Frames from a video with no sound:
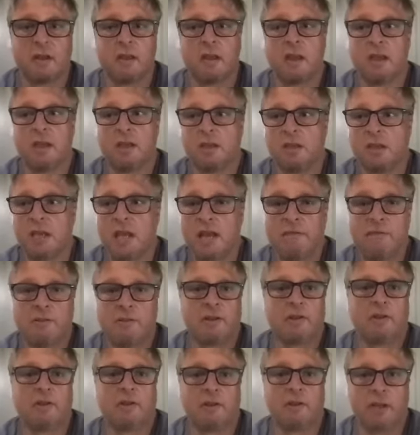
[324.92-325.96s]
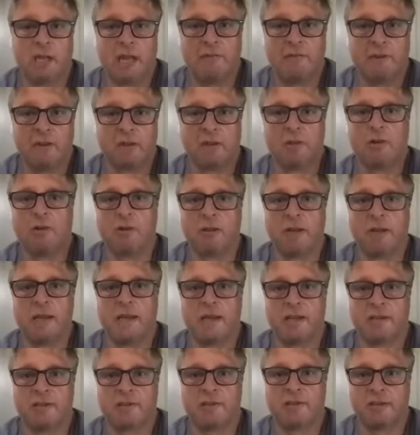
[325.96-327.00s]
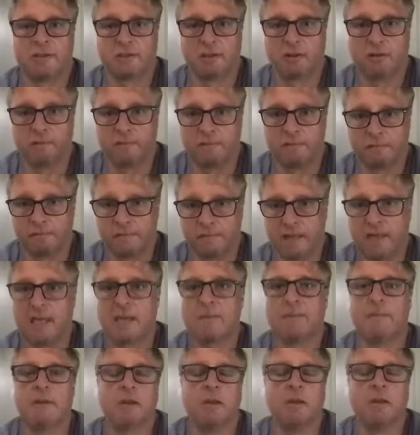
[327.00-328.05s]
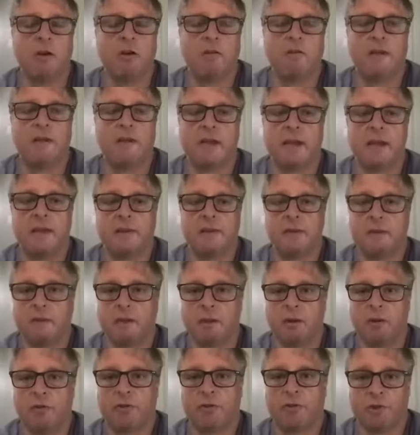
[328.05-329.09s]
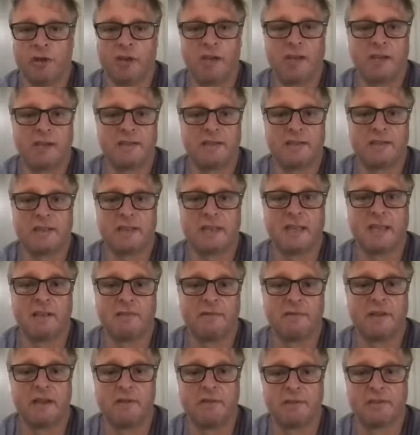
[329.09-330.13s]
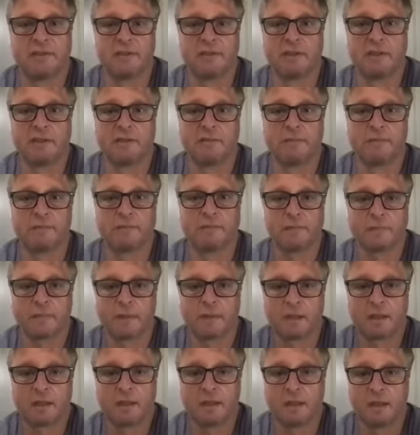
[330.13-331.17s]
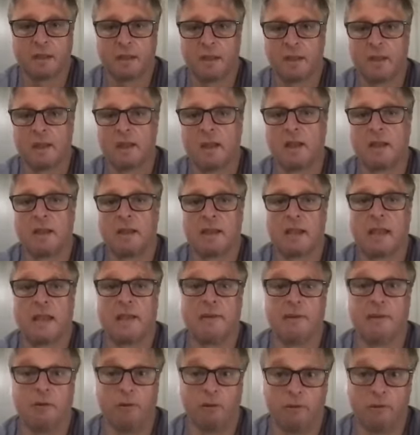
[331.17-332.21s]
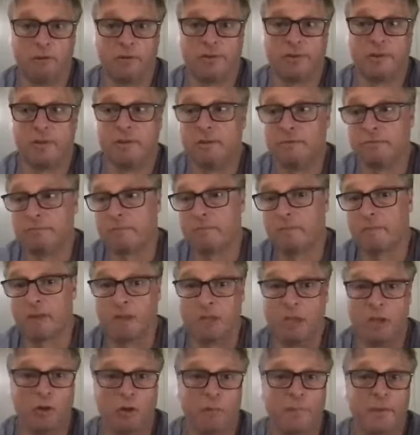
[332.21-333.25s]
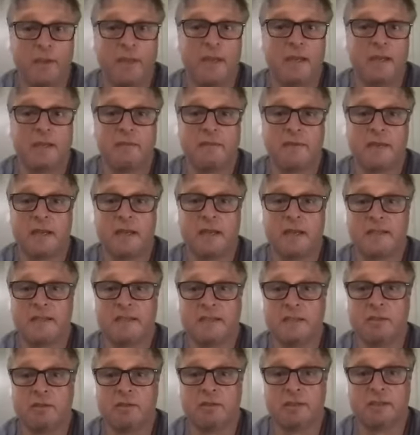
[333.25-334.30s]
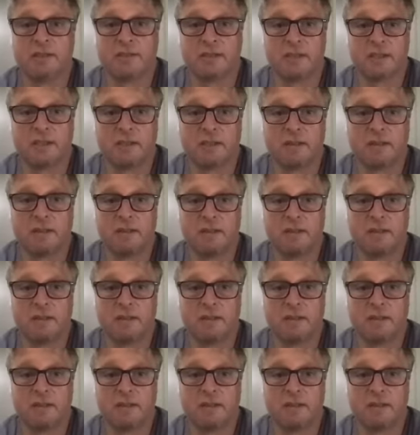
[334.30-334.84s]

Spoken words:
you haven't got the extra sort of admin overhead of trying to get the VAT receipt. And you're not paying the VAT on the sale.